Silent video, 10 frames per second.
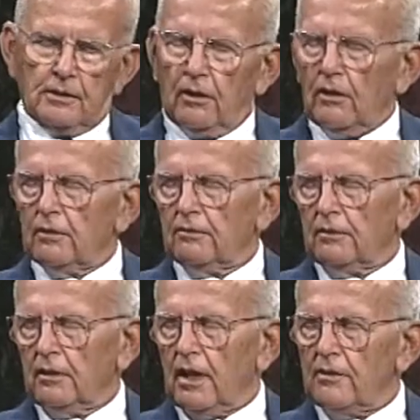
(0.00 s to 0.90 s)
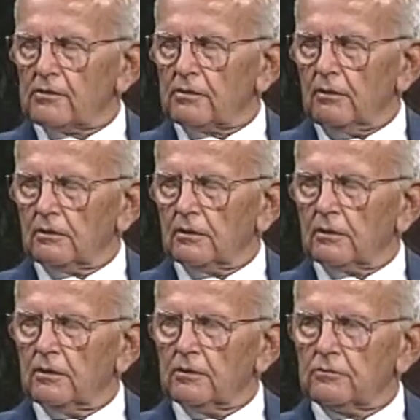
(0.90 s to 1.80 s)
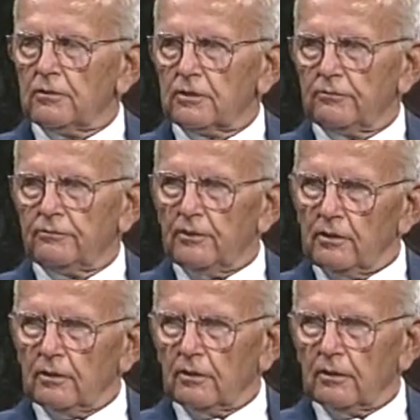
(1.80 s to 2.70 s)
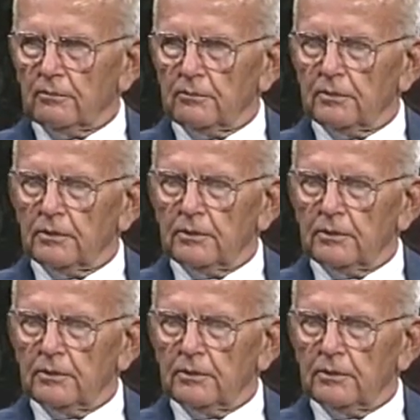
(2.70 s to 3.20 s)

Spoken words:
all of the livestock that goes with a farm.